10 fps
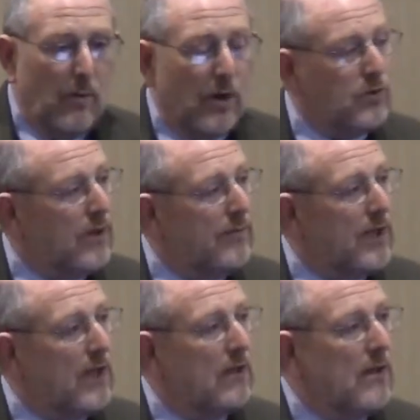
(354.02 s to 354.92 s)
We also have a
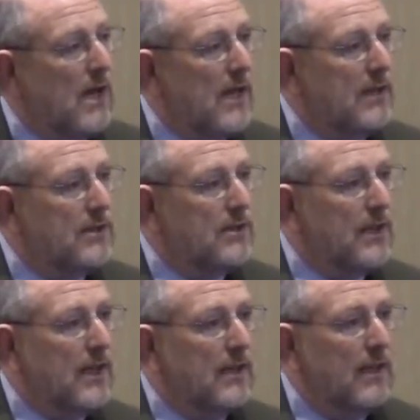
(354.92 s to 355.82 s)
lot of clients
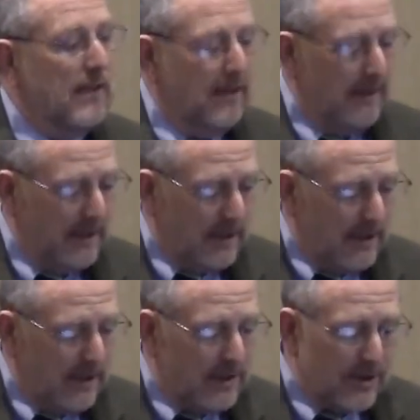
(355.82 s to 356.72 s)
that,
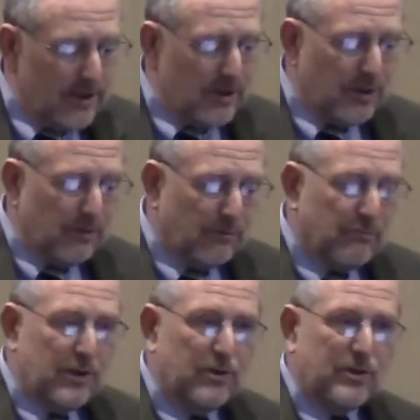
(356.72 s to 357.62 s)
in addition to
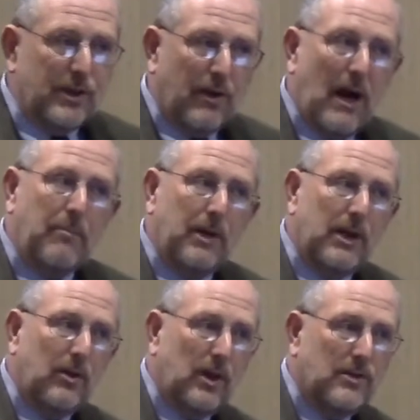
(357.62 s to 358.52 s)
reducing their
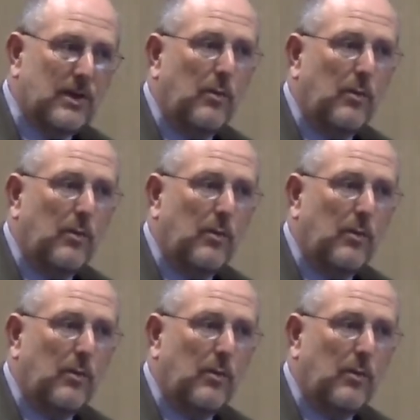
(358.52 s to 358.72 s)
operating costs,